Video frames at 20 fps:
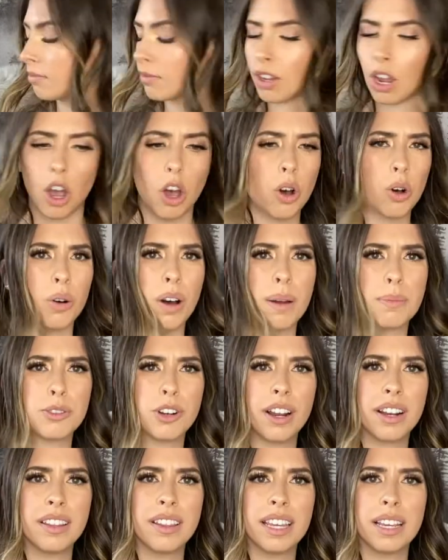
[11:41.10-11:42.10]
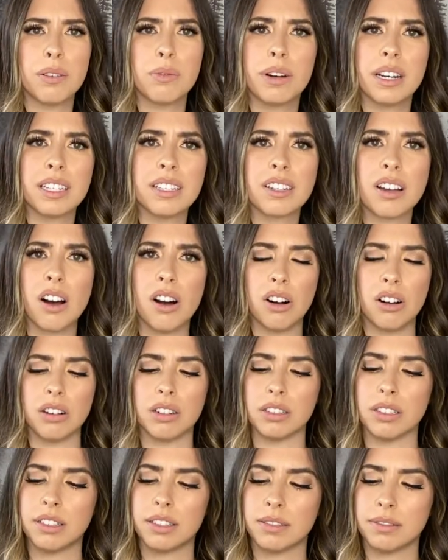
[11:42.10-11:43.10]
Oh, I'm trying to think what it's
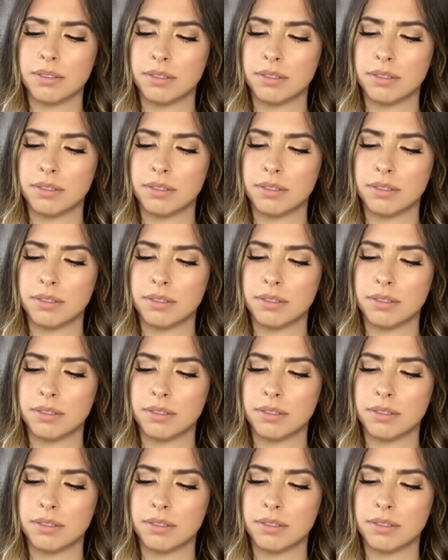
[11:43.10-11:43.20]
called.